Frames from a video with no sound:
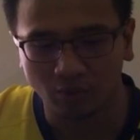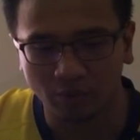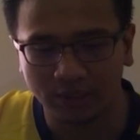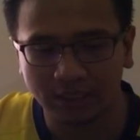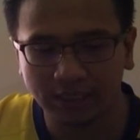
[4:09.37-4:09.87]

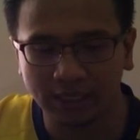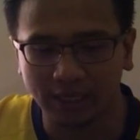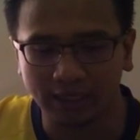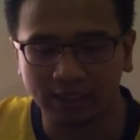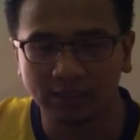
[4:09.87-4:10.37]
We see
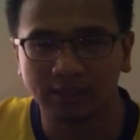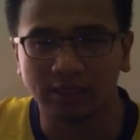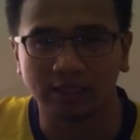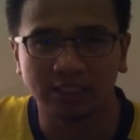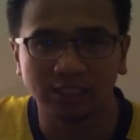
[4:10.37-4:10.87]
that in
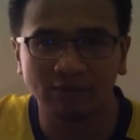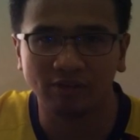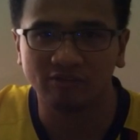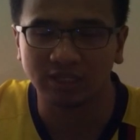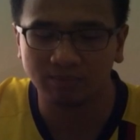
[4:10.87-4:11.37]
the Chief
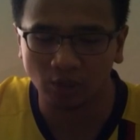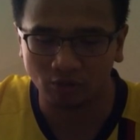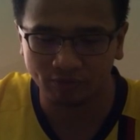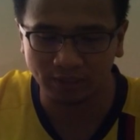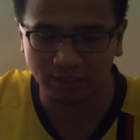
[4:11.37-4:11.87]
Investment
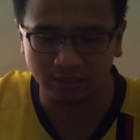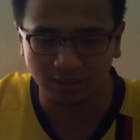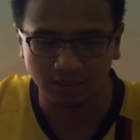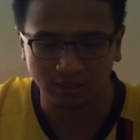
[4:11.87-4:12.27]
Office,